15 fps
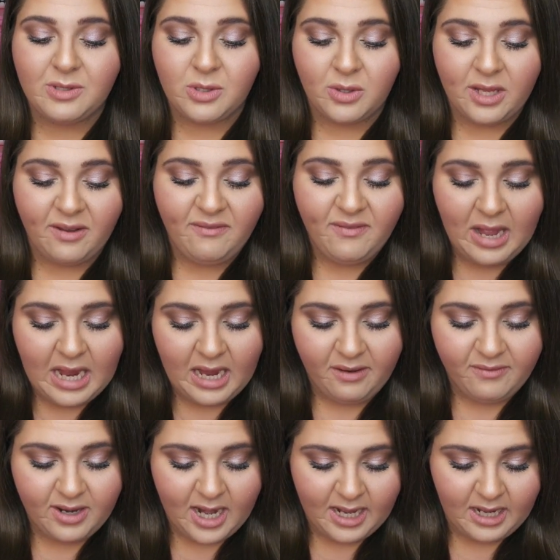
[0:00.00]
It was only
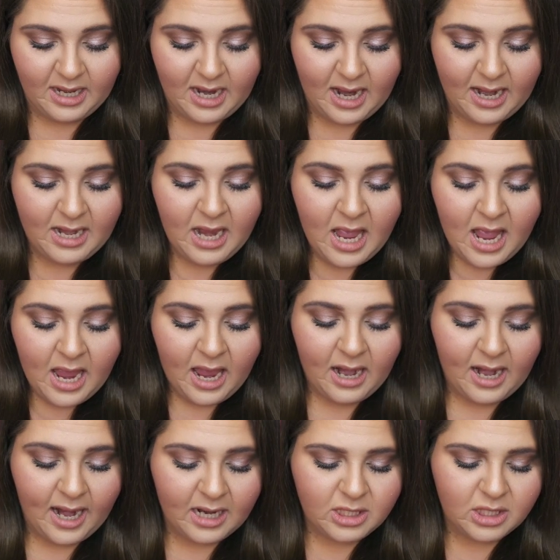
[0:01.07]
$5.99,
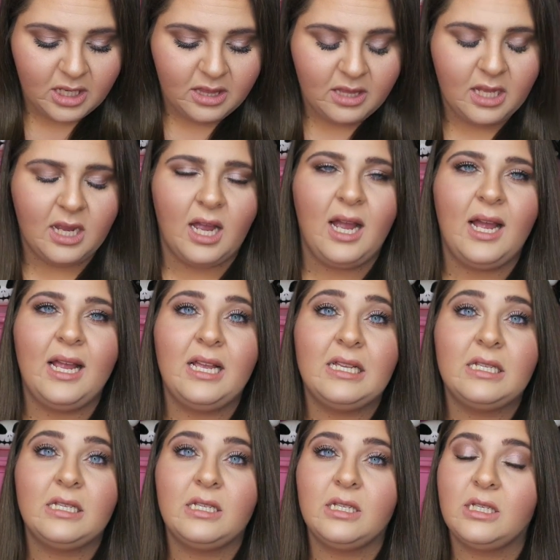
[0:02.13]
and I actually think
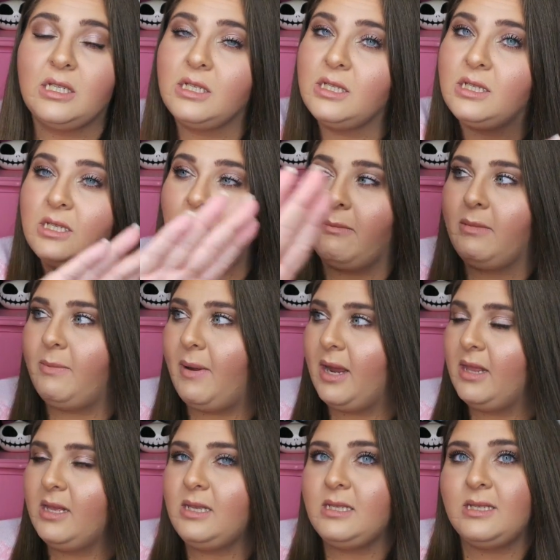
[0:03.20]
I skimmed
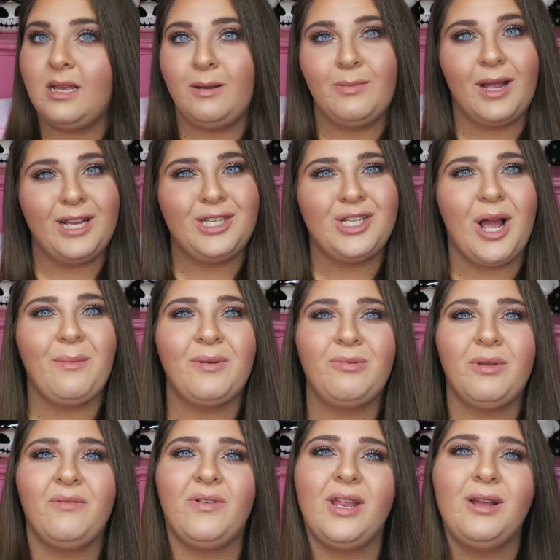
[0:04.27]
by this in my shop
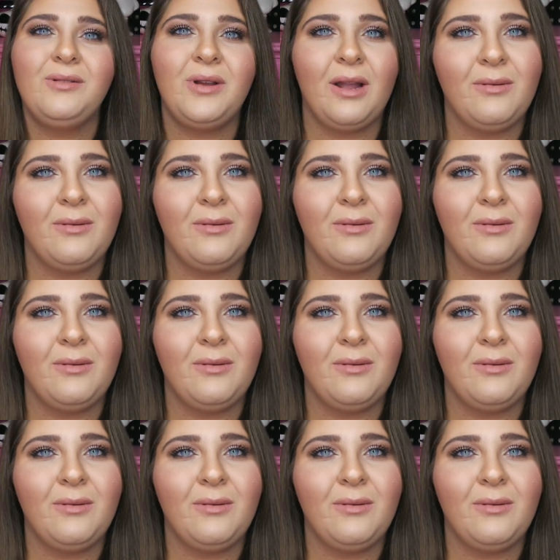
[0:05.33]
with me video.